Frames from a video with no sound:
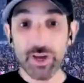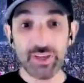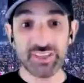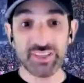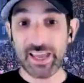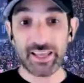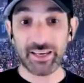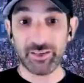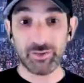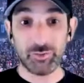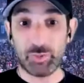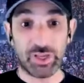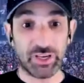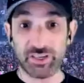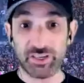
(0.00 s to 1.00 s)

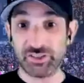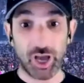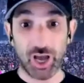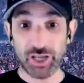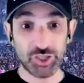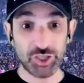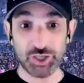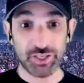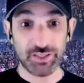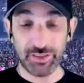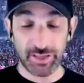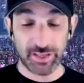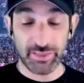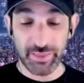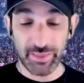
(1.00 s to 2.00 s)
hadn't been in touch
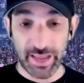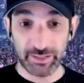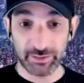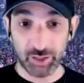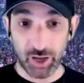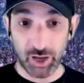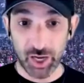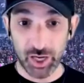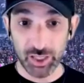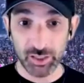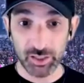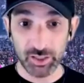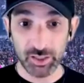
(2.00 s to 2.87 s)
in that long?